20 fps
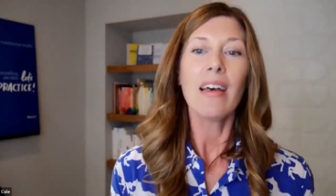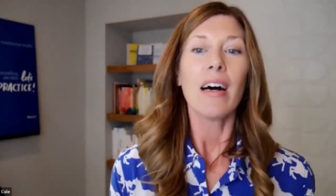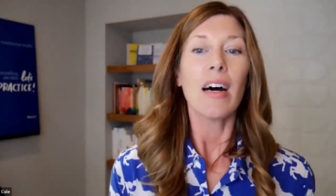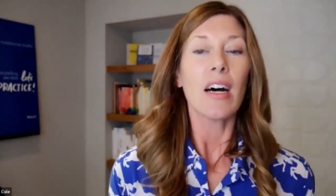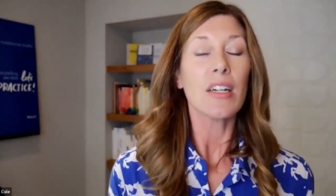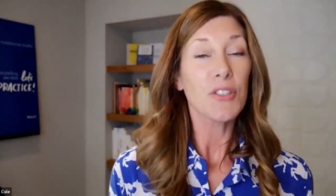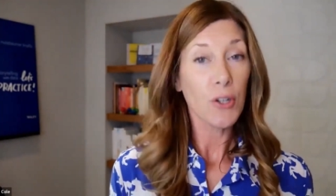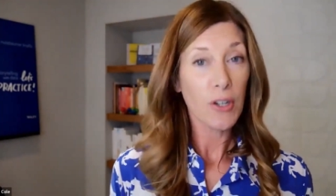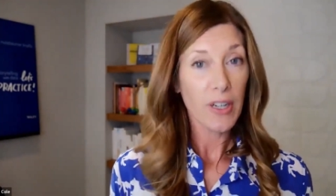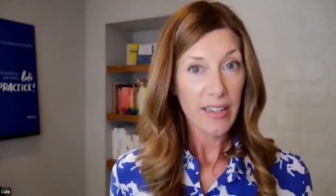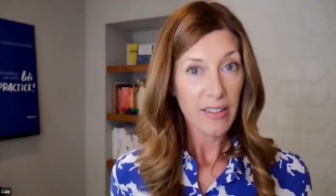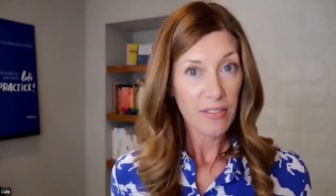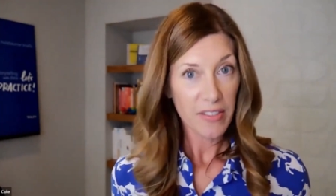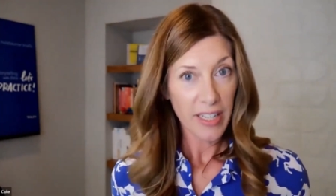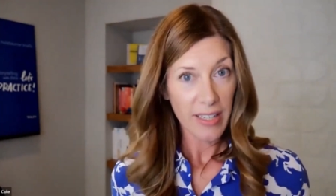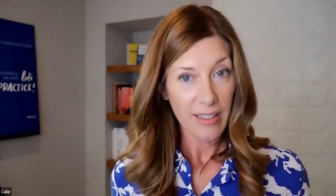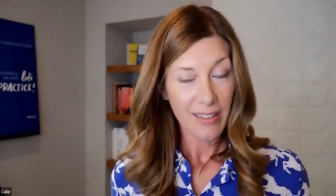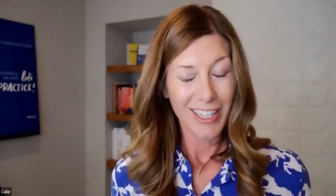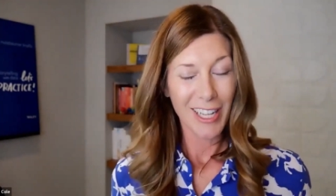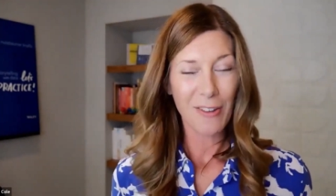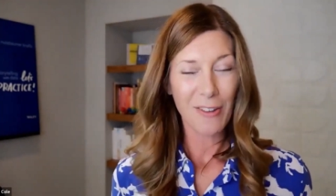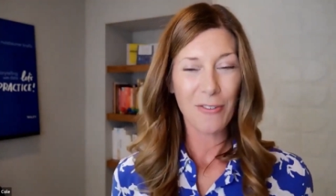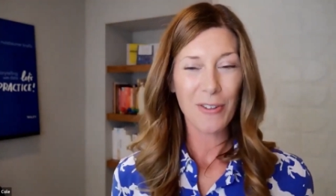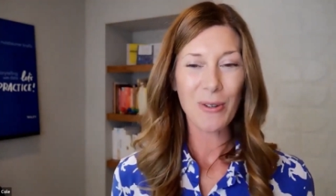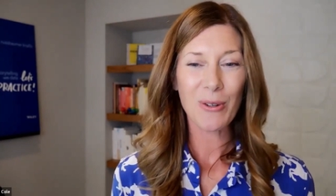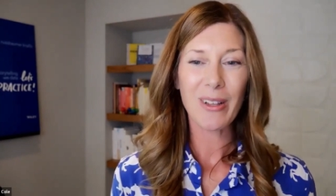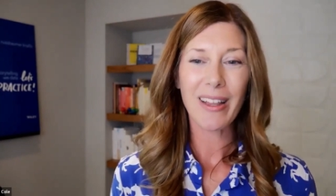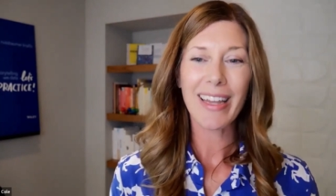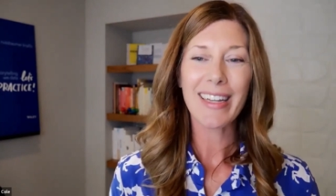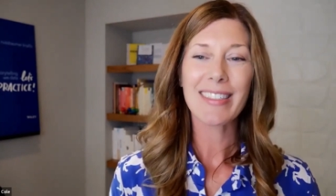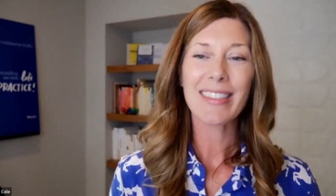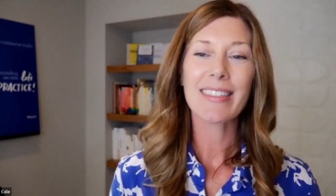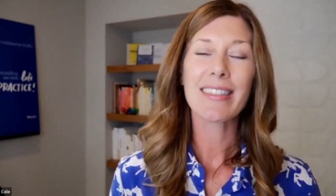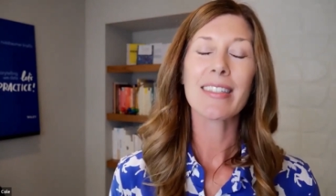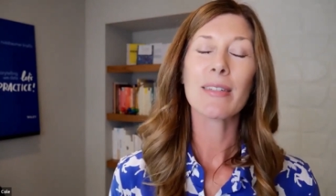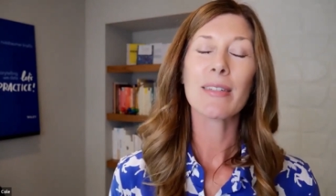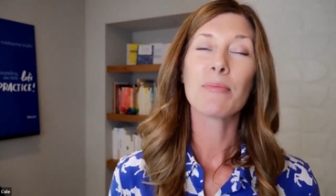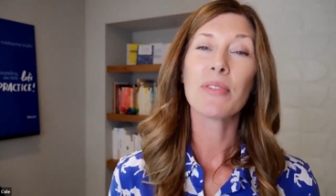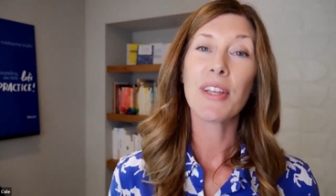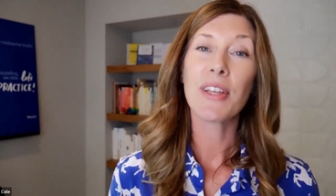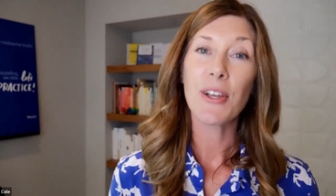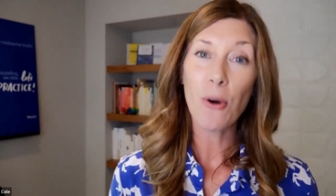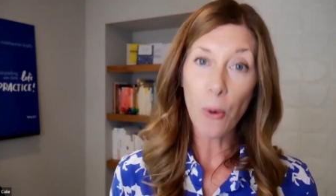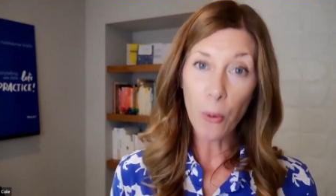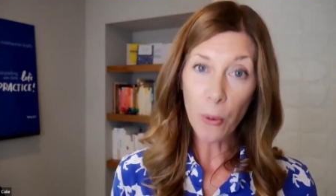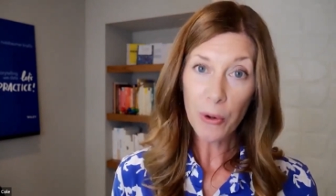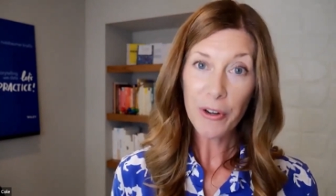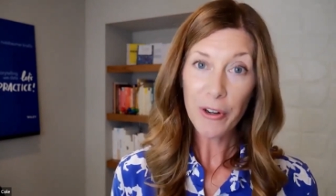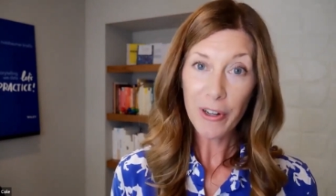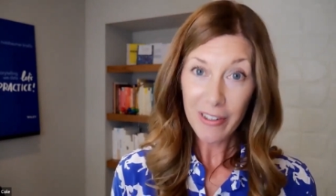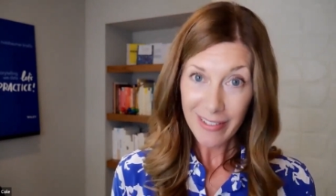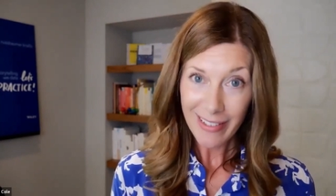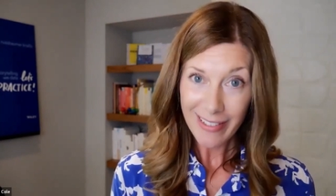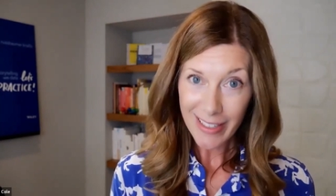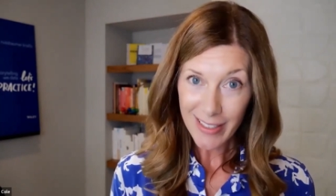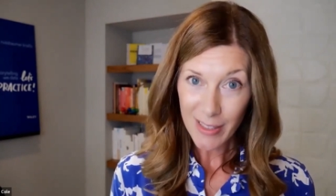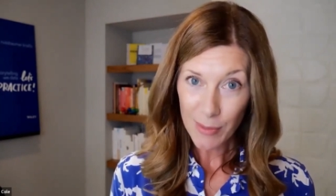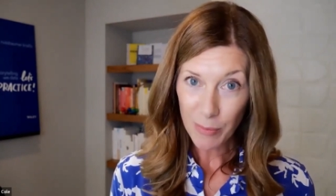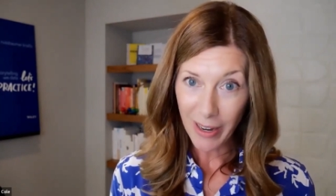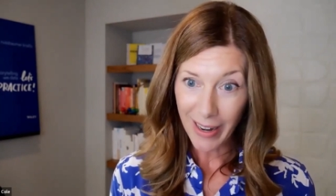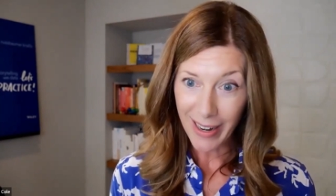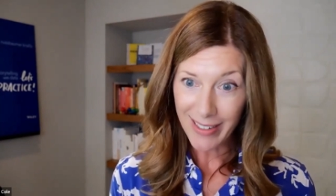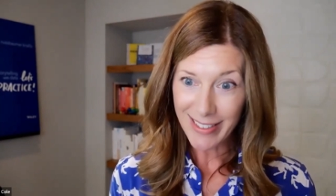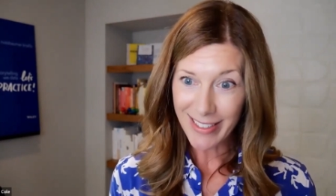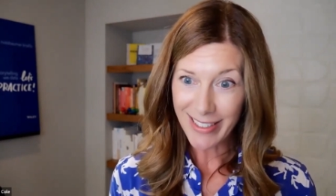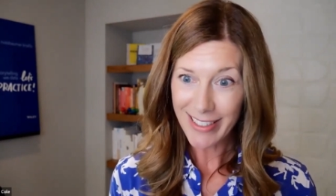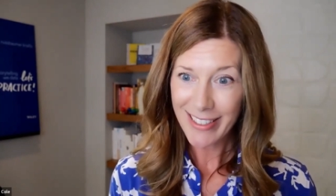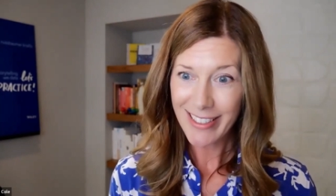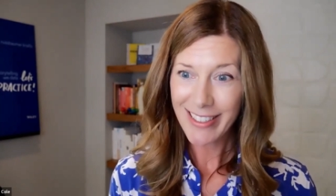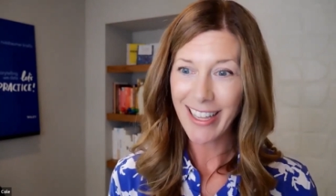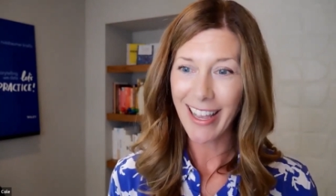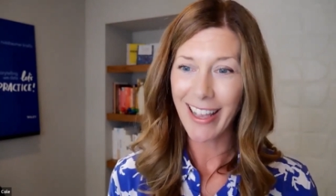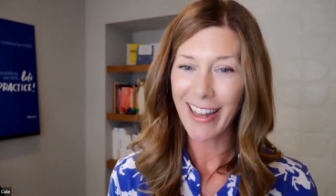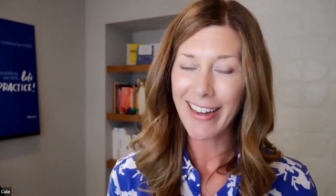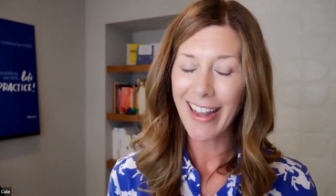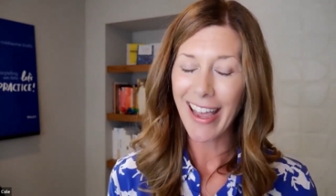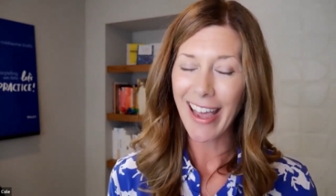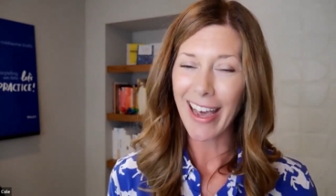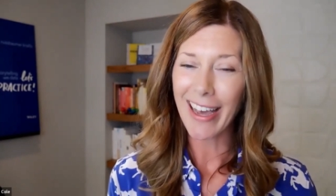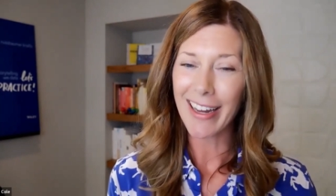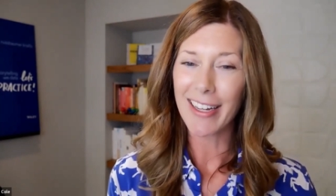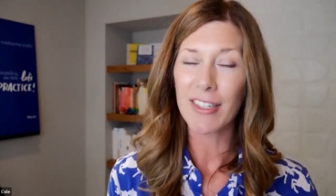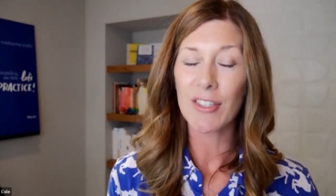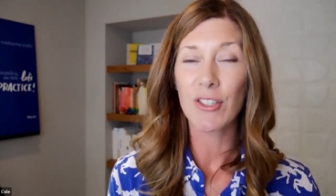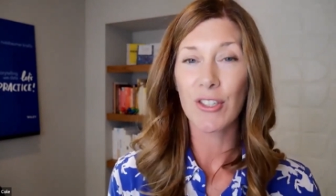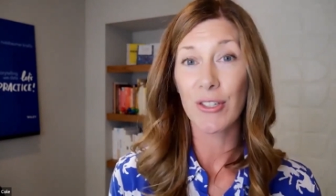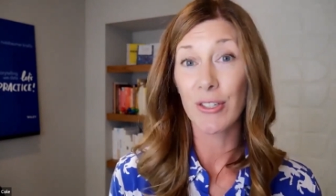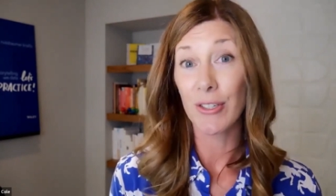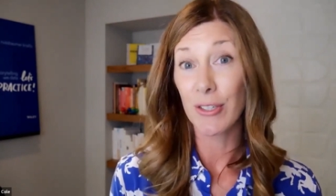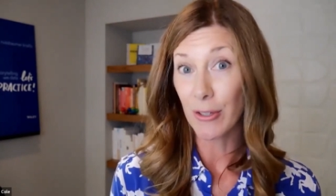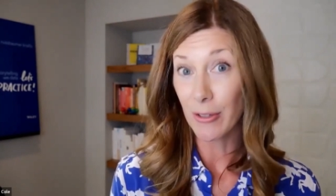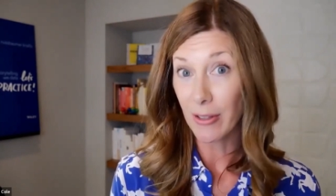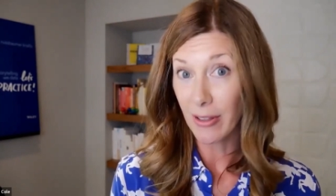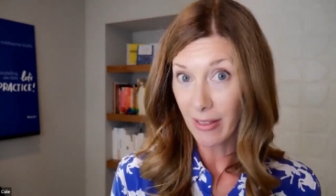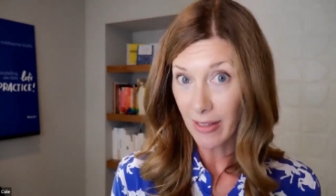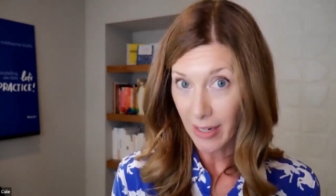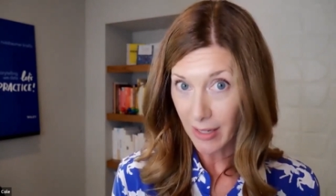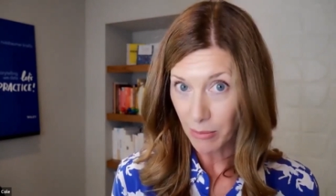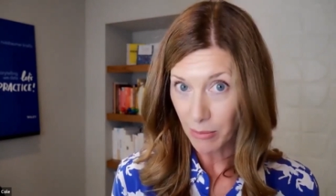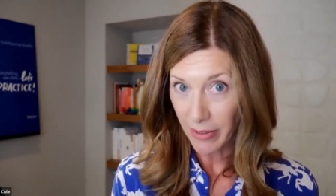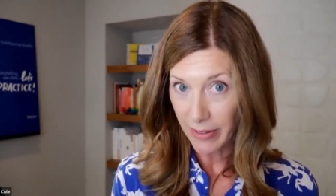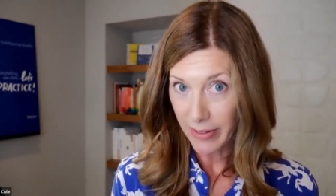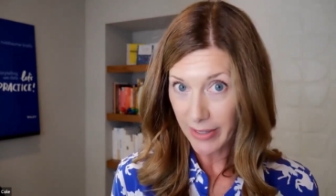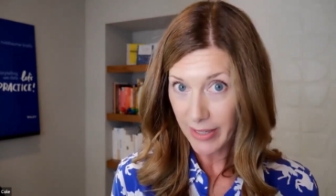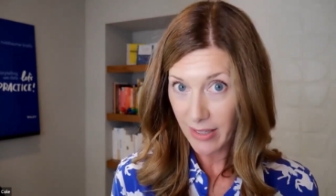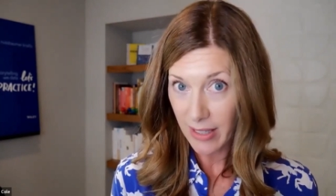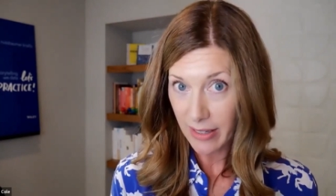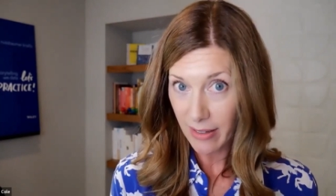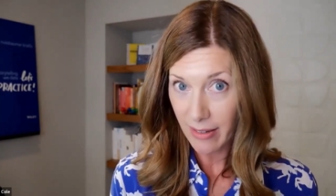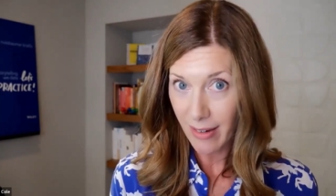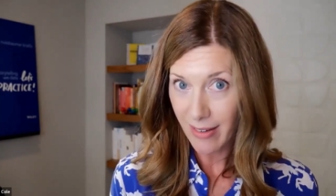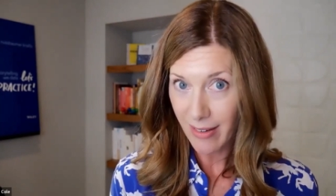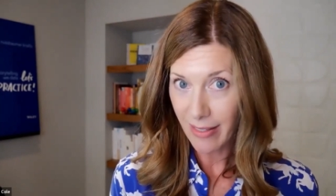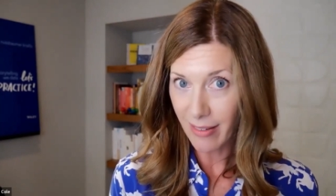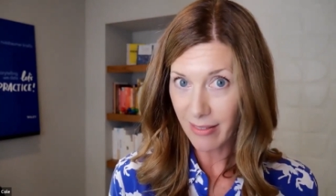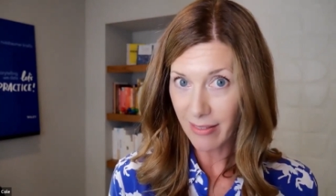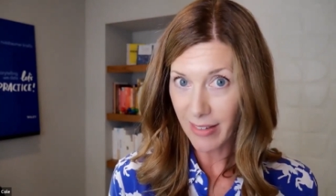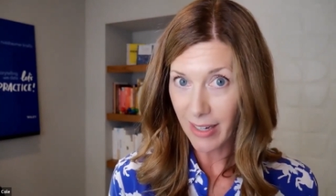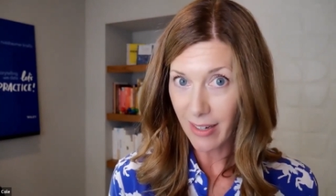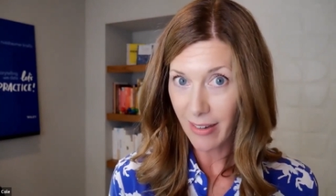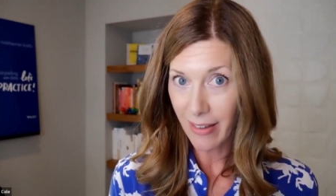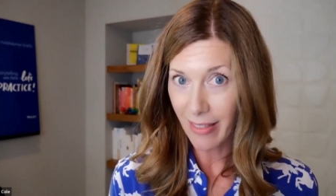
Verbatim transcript: Alternatively, if you'd like to simply order Let's Practice and add it to your library, click on the link